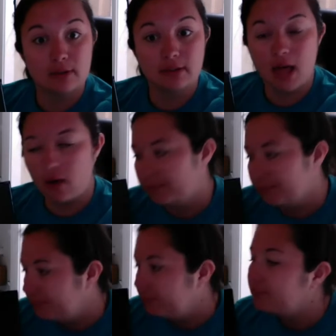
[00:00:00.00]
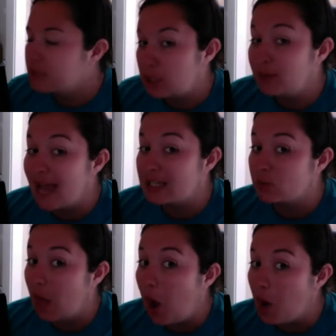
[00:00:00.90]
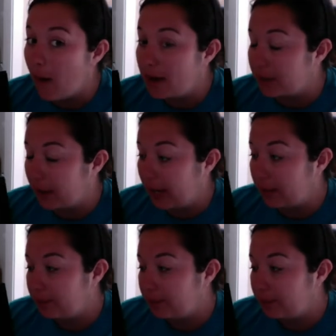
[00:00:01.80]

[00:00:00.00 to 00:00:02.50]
glow? So yes, we are wondering.